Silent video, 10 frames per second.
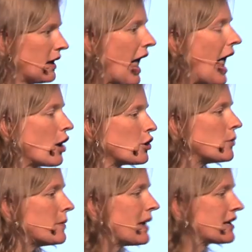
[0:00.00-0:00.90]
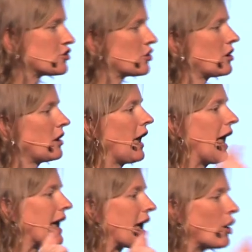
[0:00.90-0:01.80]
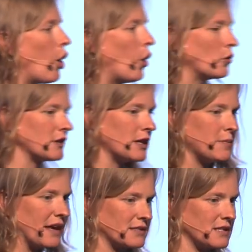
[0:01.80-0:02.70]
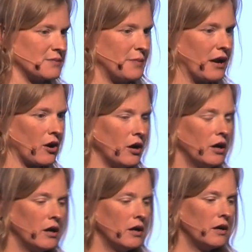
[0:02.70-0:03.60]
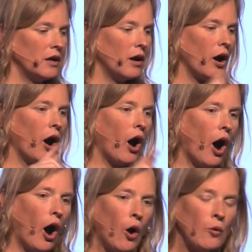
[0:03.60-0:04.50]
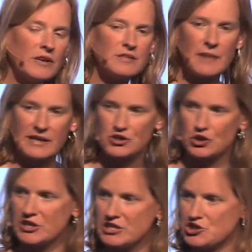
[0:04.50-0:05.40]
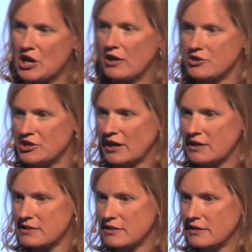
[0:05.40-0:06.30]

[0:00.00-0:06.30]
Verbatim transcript: How do we make certain AI only makes us better? Always make certain it's challenging us.